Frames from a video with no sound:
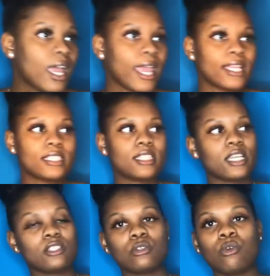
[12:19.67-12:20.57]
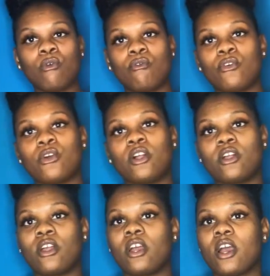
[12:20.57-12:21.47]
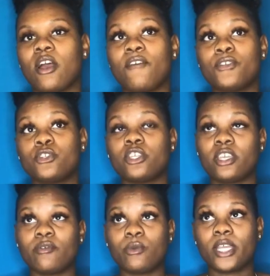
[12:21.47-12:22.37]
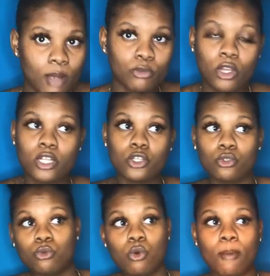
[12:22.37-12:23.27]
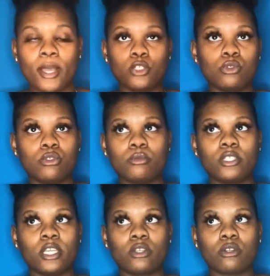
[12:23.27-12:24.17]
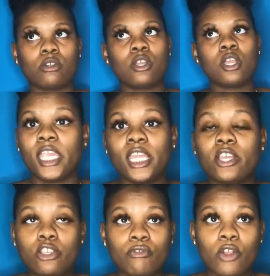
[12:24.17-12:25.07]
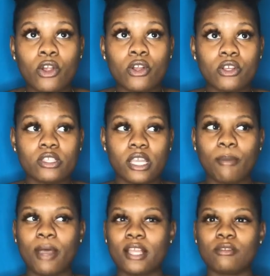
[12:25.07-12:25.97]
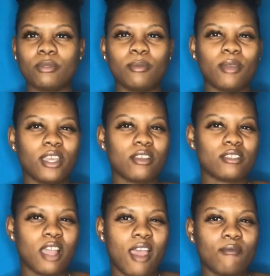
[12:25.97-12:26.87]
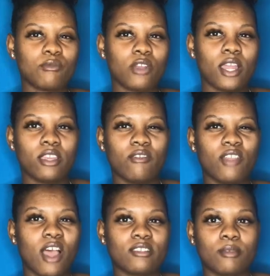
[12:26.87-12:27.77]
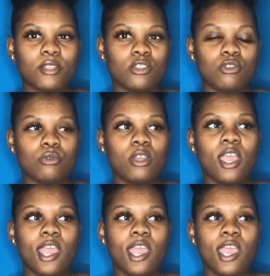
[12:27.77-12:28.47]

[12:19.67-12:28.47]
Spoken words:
and stay tuned for a future giveaway I'm trying to do on my YouTube channel. Any of you girls and possibly males, I'm trying to give y'all something too.